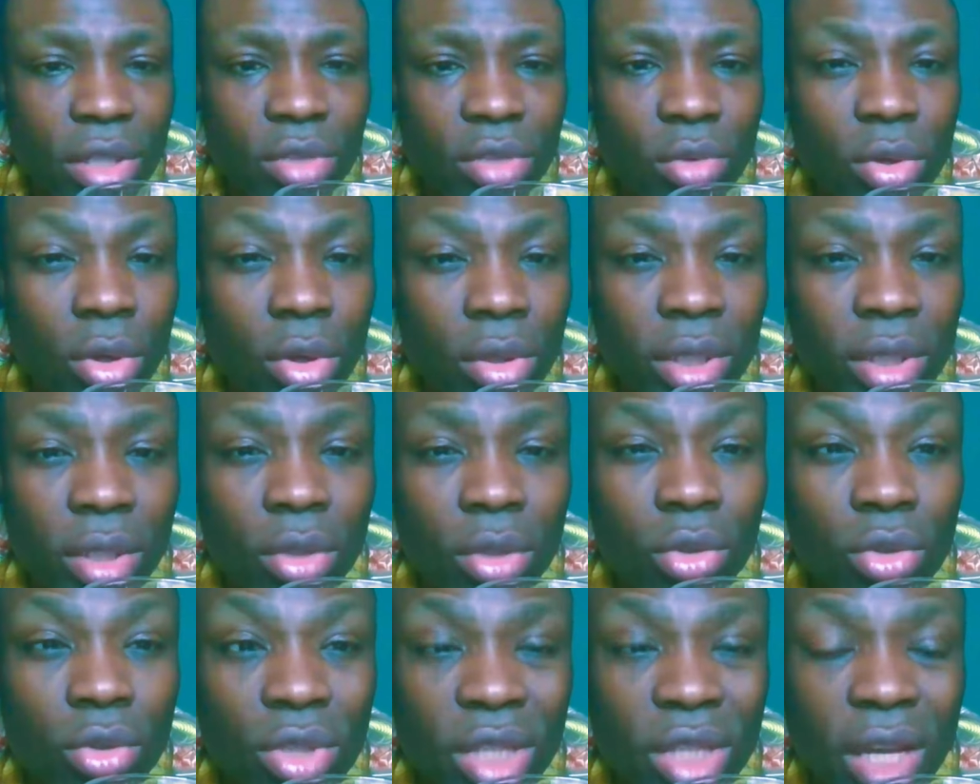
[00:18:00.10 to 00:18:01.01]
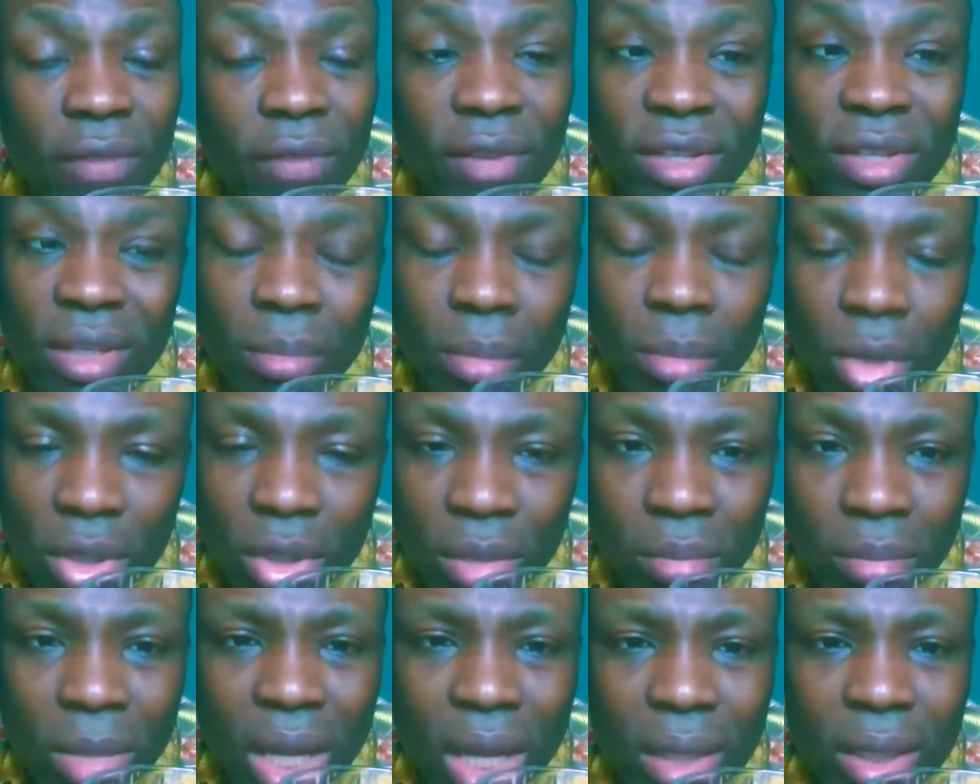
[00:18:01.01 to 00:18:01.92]
this will continue to serve as a
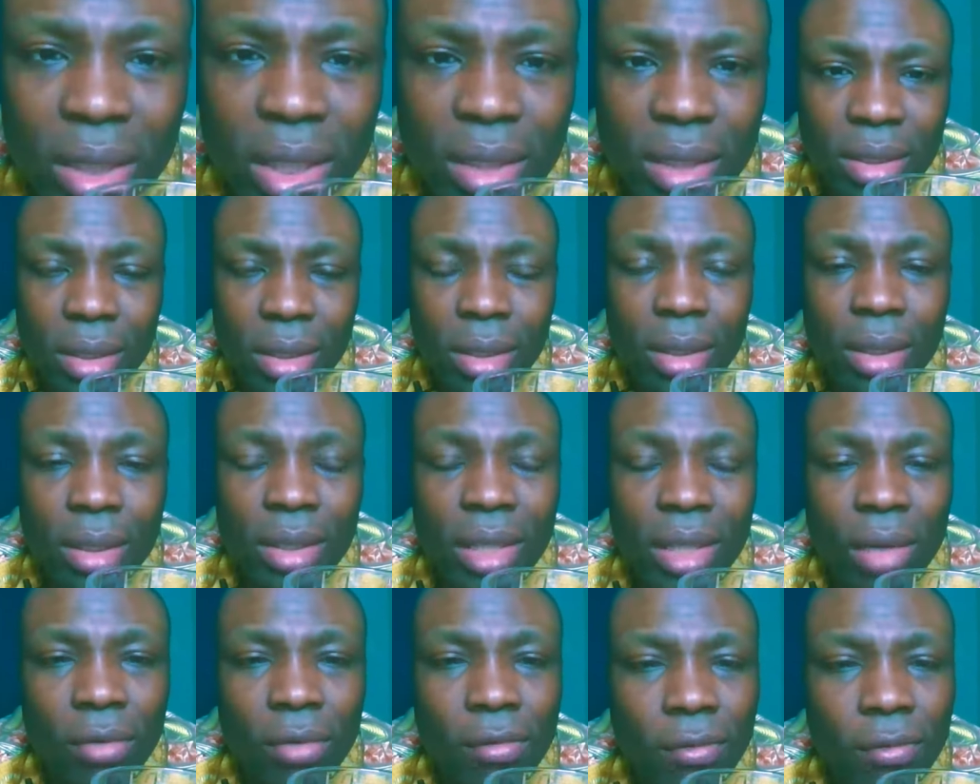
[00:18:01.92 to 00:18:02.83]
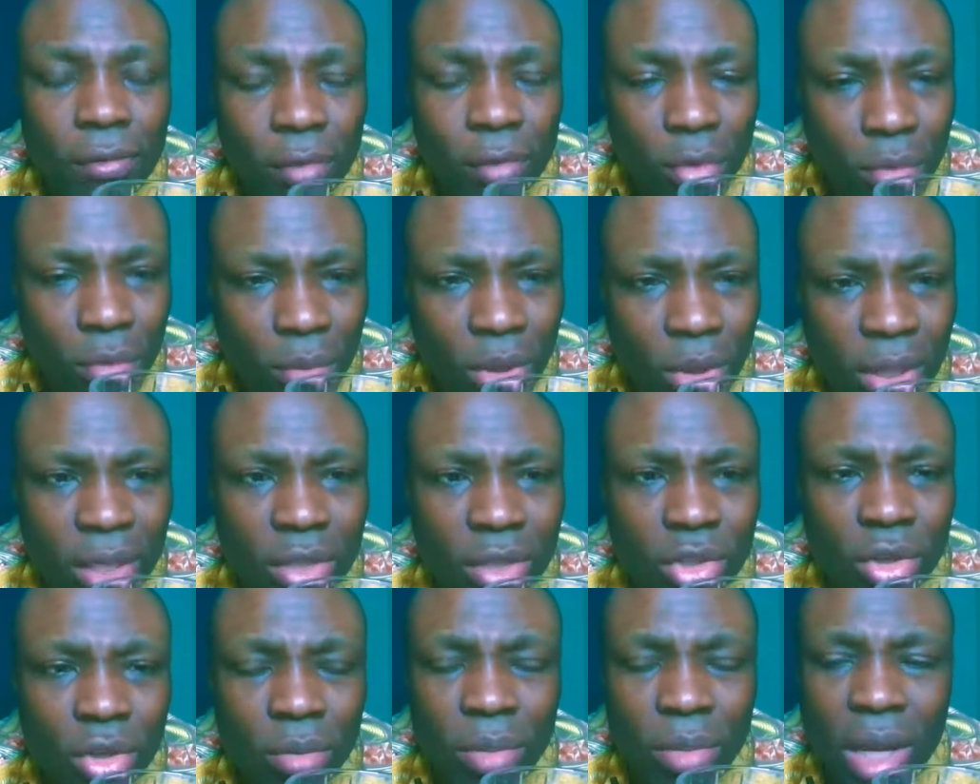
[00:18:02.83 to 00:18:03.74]
money magnet that will flow money
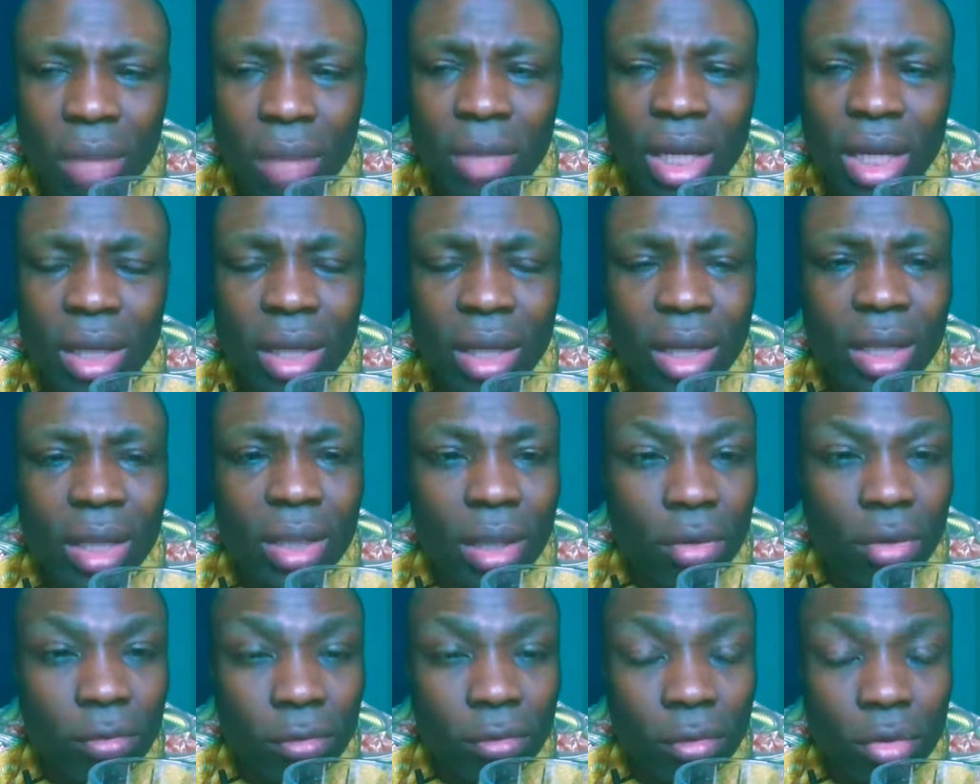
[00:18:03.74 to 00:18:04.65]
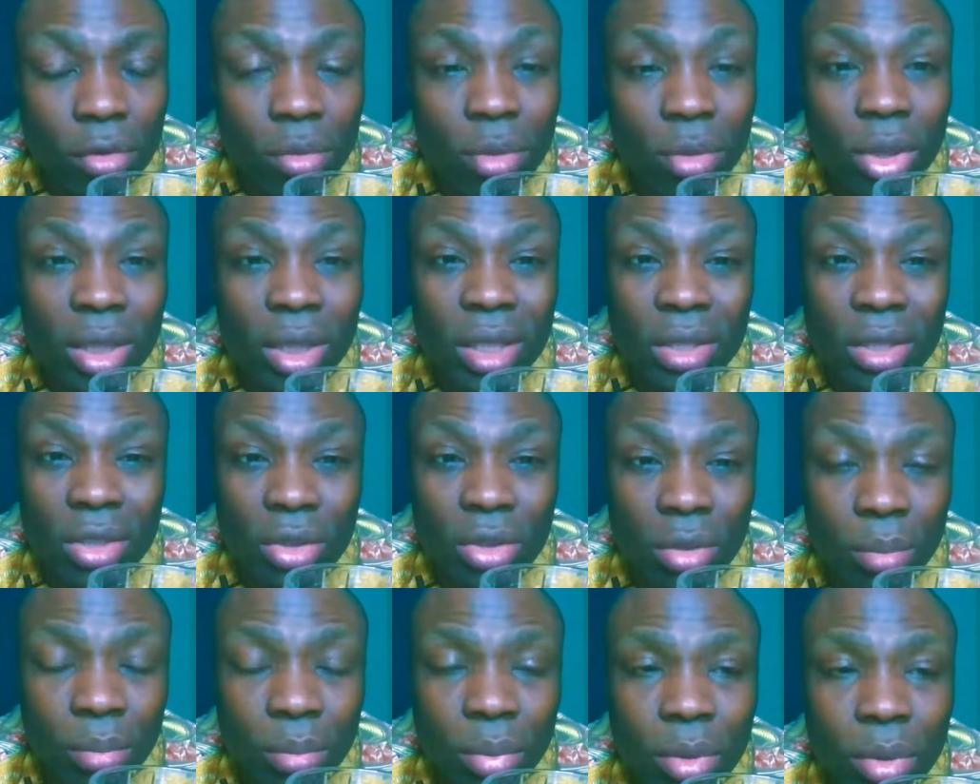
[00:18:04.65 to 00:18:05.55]
into your bank account, that will flow money into
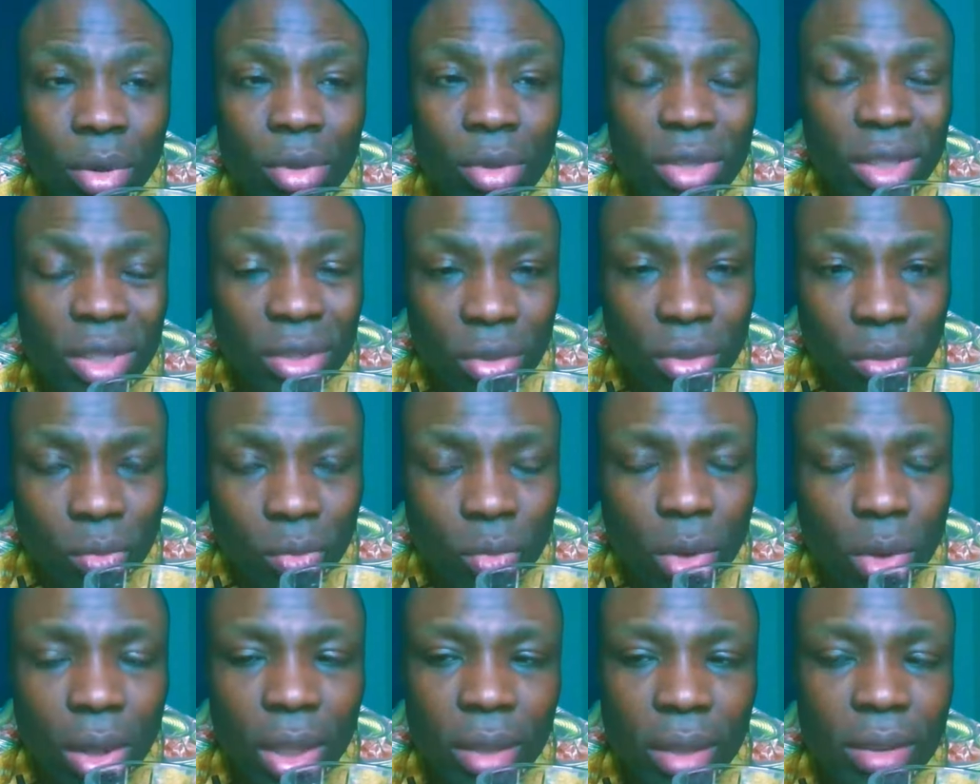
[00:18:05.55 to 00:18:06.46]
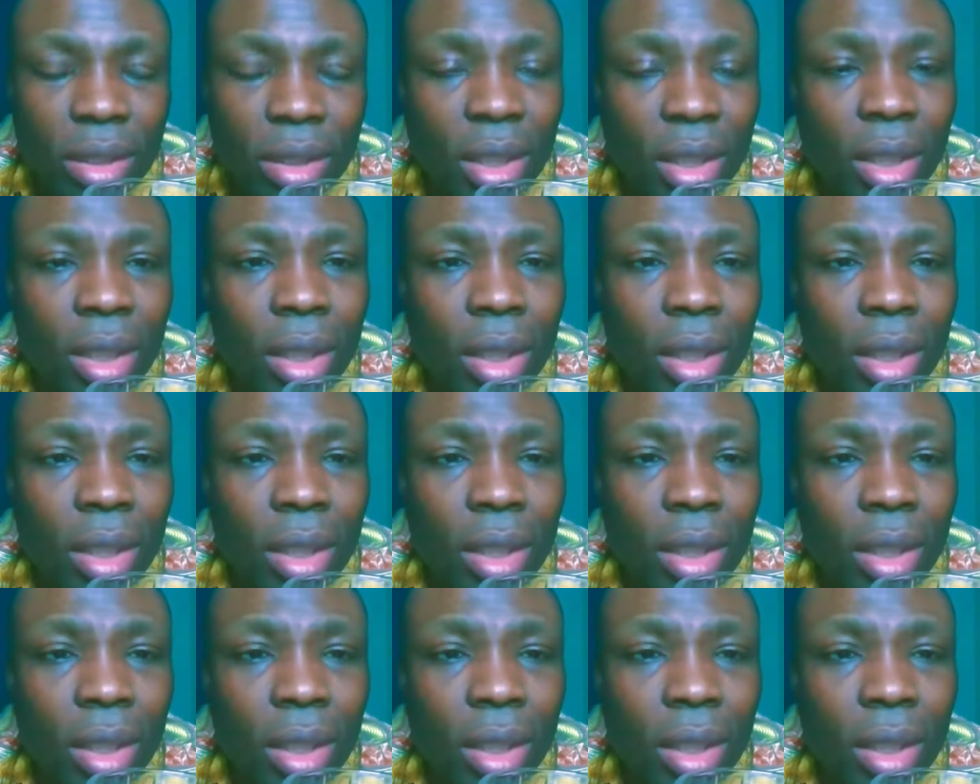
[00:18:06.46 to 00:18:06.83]
your purse, in your wallet.